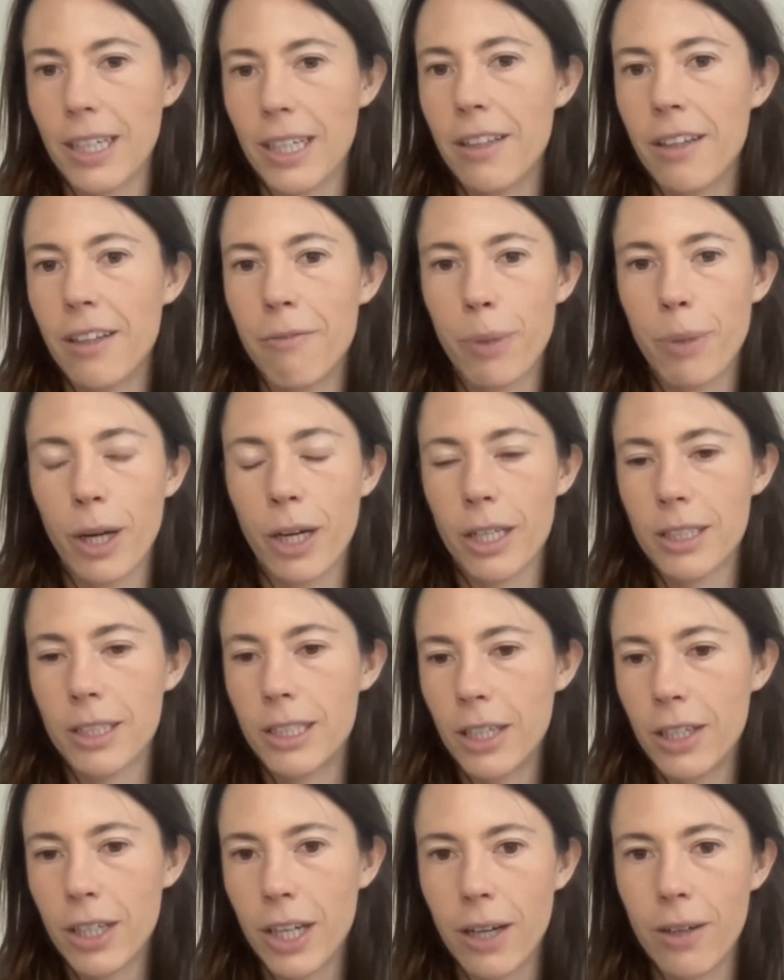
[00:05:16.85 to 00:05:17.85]
I love product
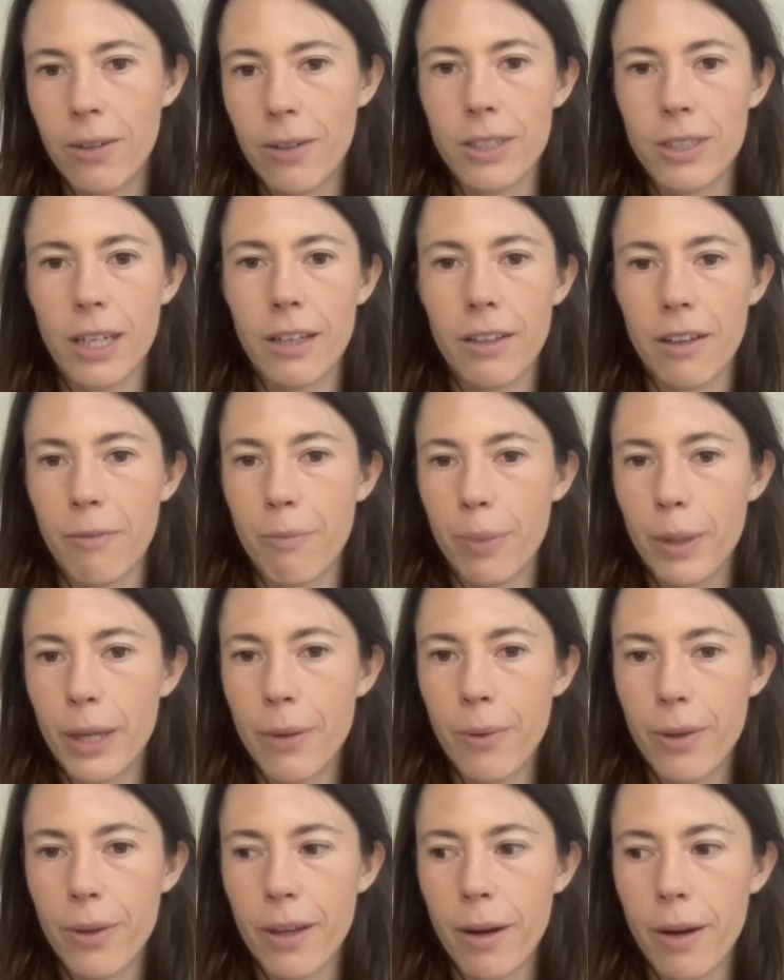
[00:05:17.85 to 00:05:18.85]
teardowns. I love
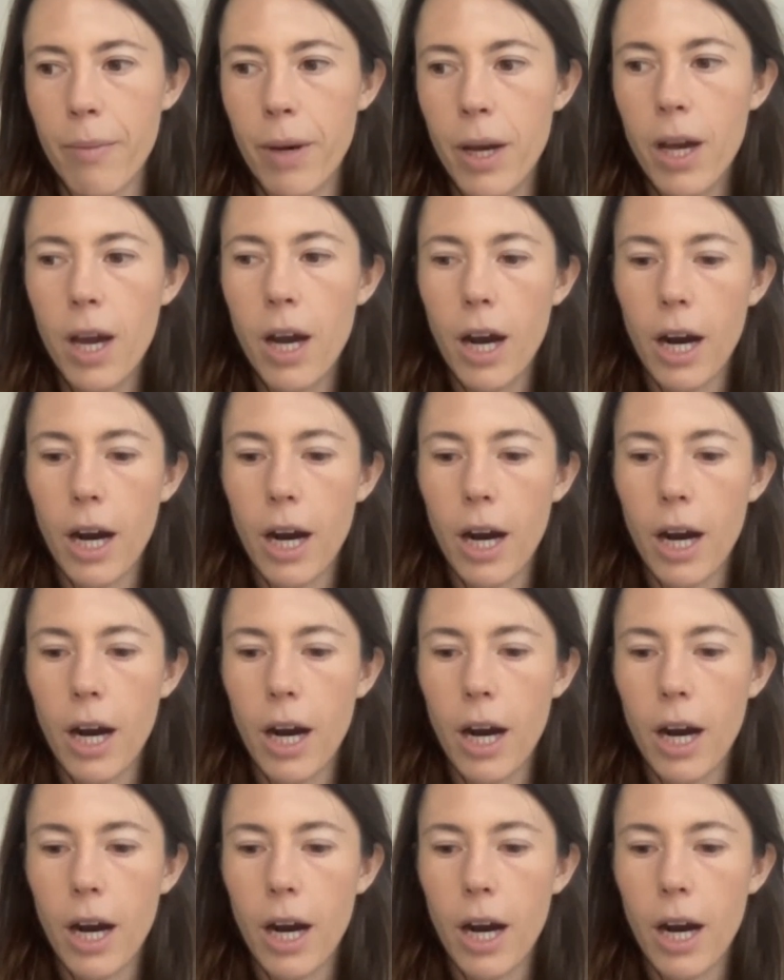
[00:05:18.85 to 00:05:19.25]
playing with them.